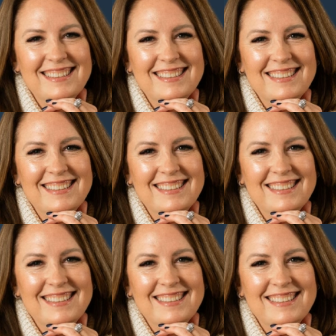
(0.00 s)

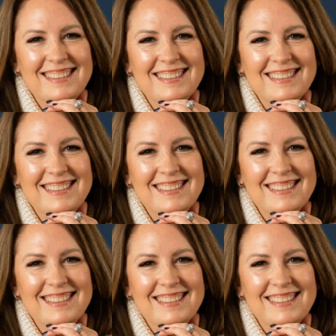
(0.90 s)

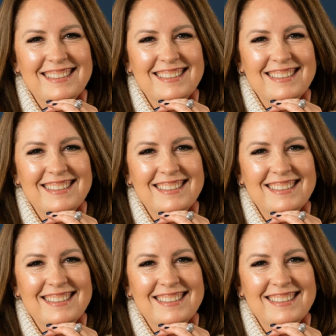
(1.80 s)

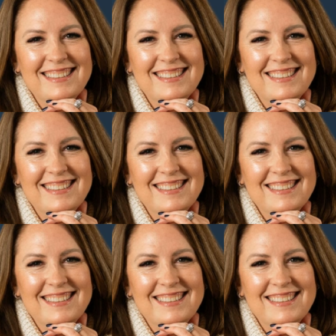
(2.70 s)

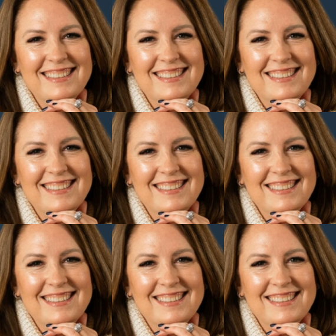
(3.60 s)

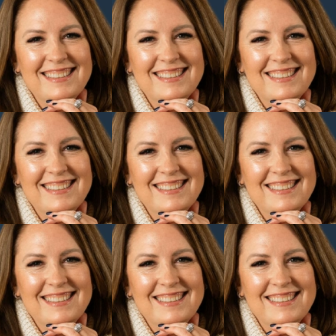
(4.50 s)

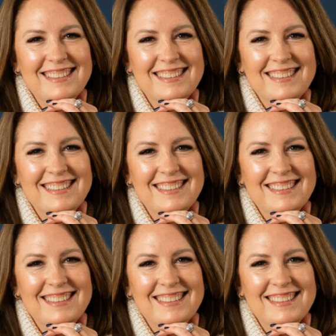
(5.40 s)

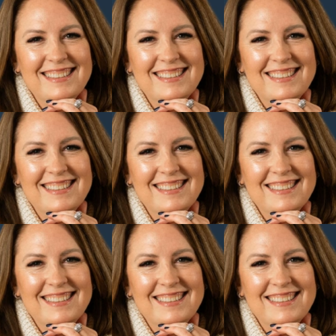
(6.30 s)

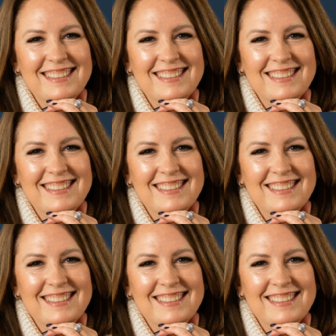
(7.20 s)
The face doesn't move, so there is nothing to read.